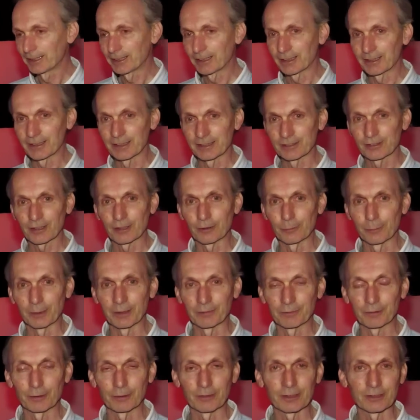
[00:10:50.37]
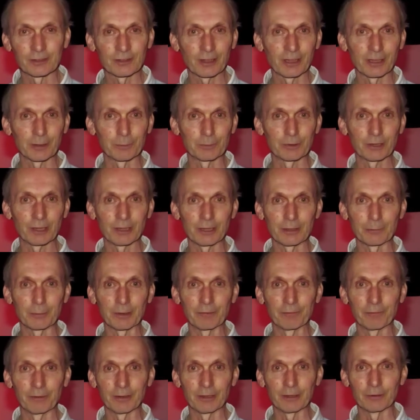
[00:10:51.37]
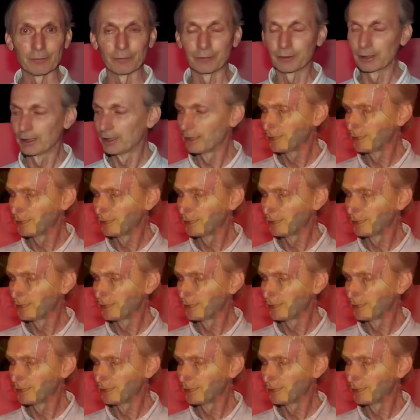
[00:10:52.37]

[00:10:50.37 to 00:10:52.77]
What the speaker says: and let's hope they've got the same team involved.